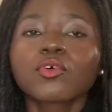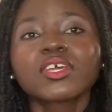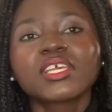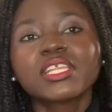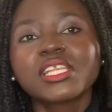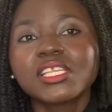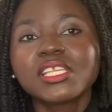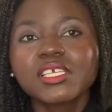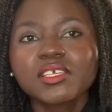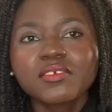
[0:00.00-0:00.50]

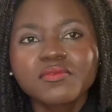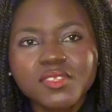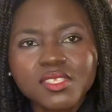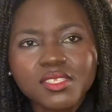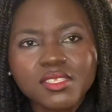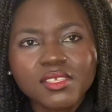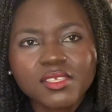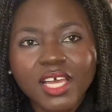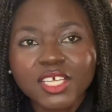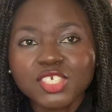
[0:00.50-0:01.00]

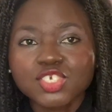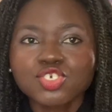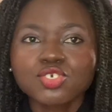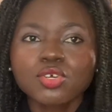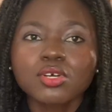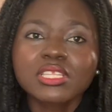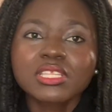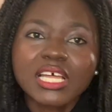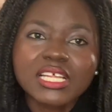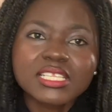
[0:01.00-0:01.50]
leaves,
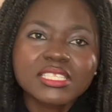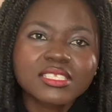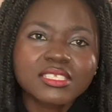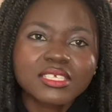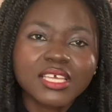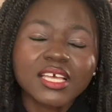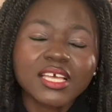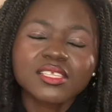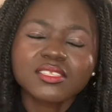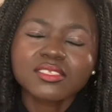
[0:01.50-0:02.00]
assured that
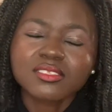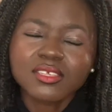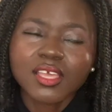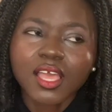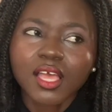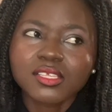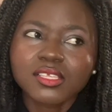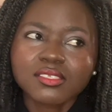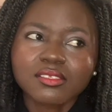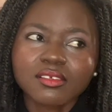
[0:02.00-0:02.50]
he
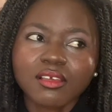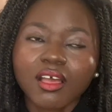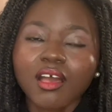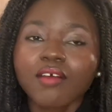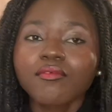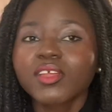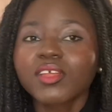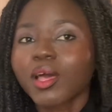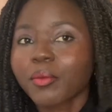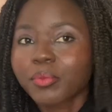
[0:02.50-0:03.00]
has
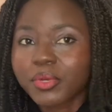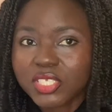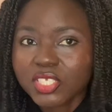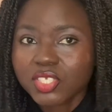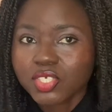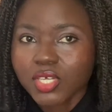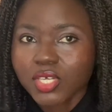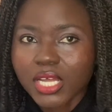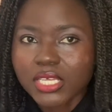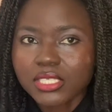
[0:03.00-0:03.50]
covered up his
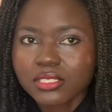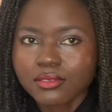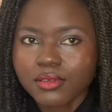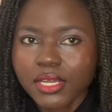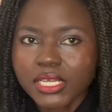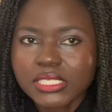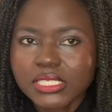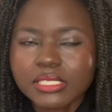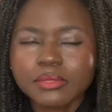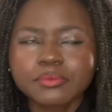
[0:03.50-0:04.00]
tracks,
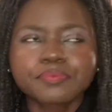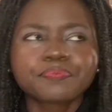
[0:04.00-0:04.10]
right?